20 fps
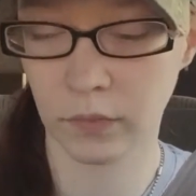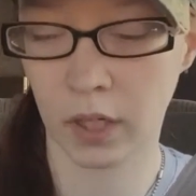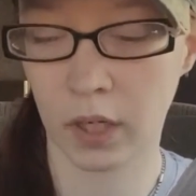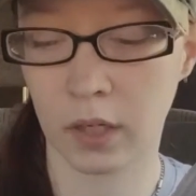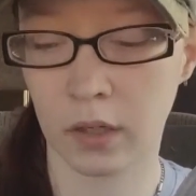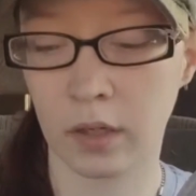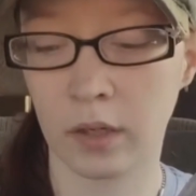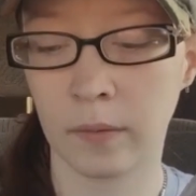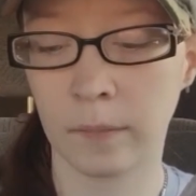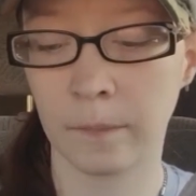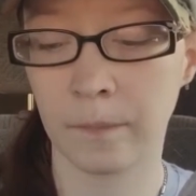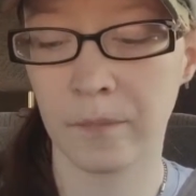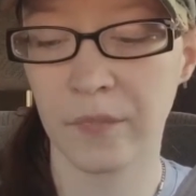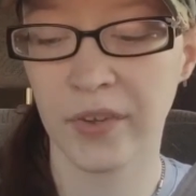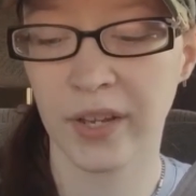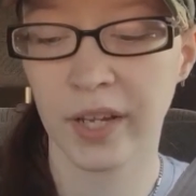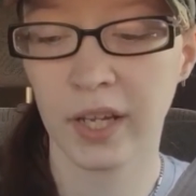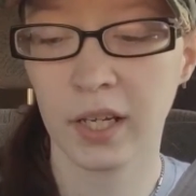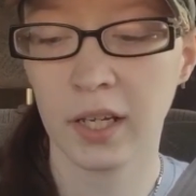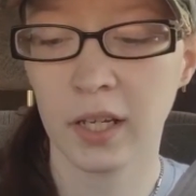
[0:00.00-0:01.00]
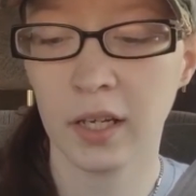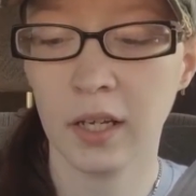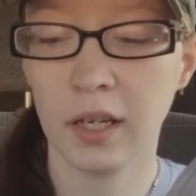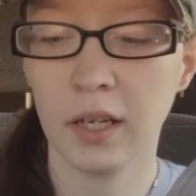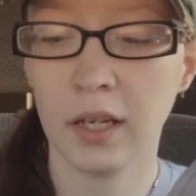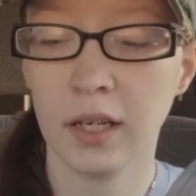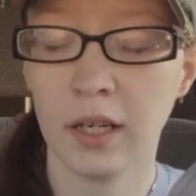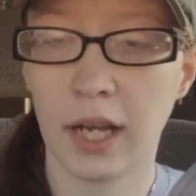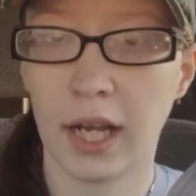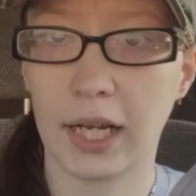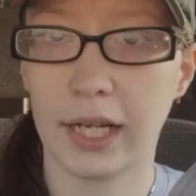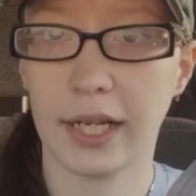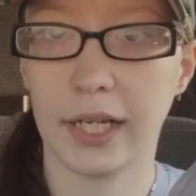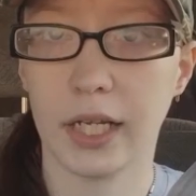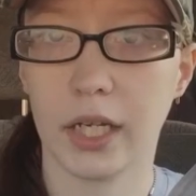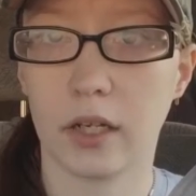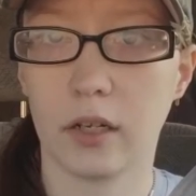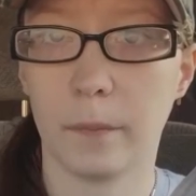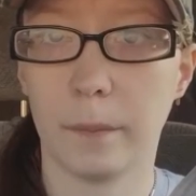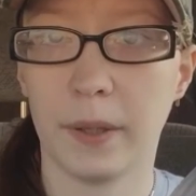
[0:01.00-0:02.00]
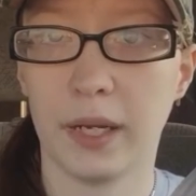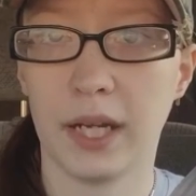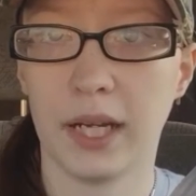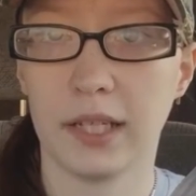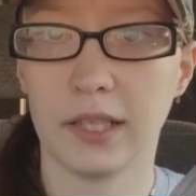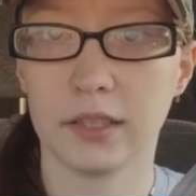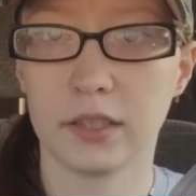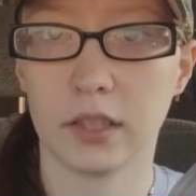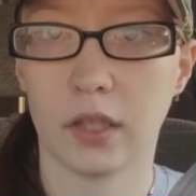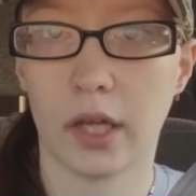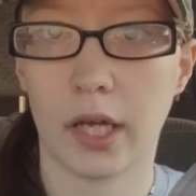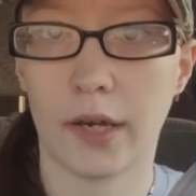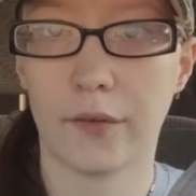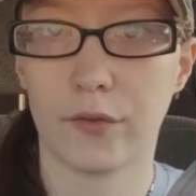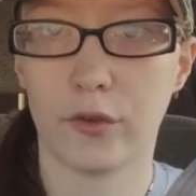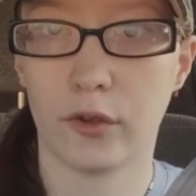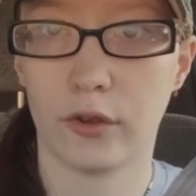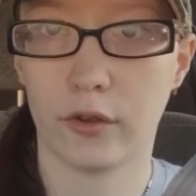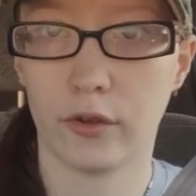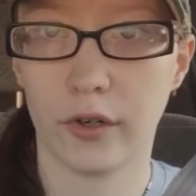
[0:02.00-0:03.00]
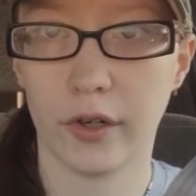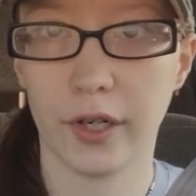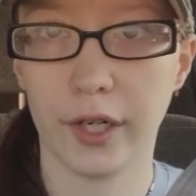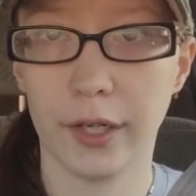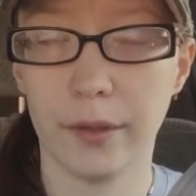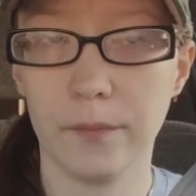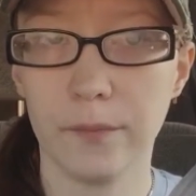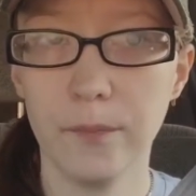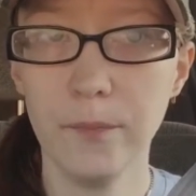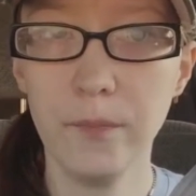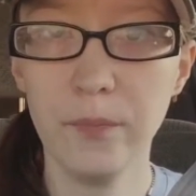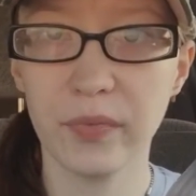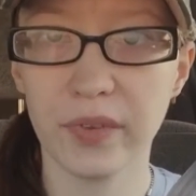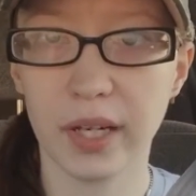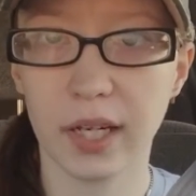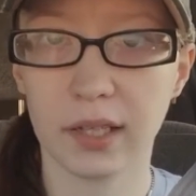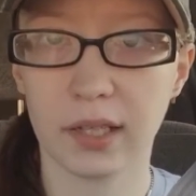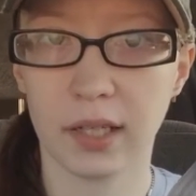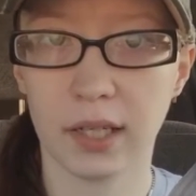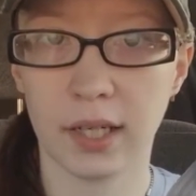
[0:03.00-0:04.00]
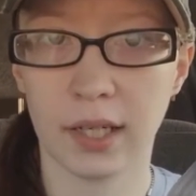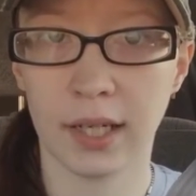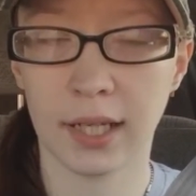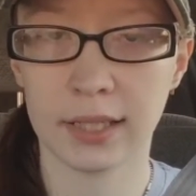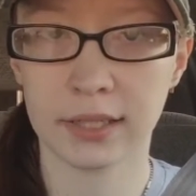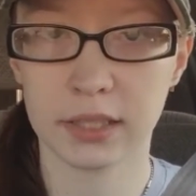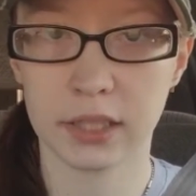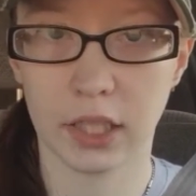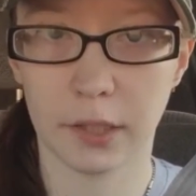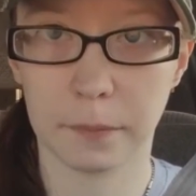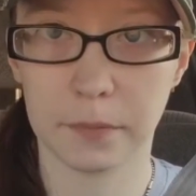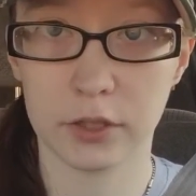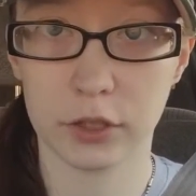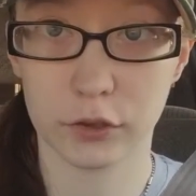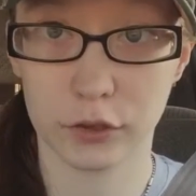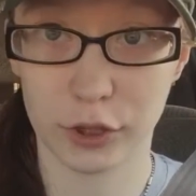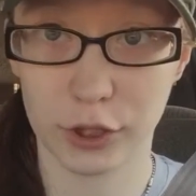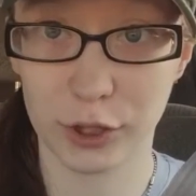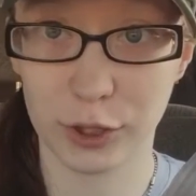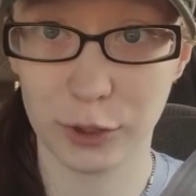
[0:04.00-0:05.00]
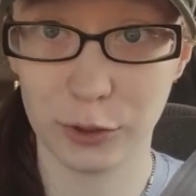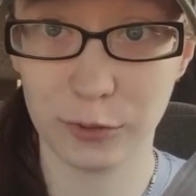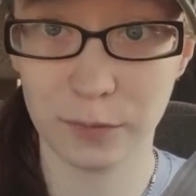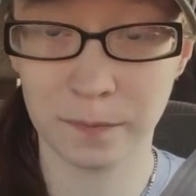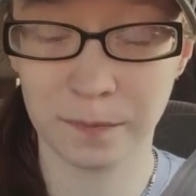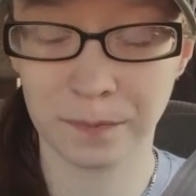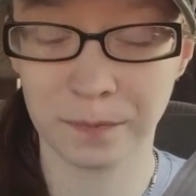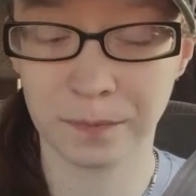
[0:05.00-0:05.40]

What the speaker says: I didn't go to bed until after 3, and then I slept until 2,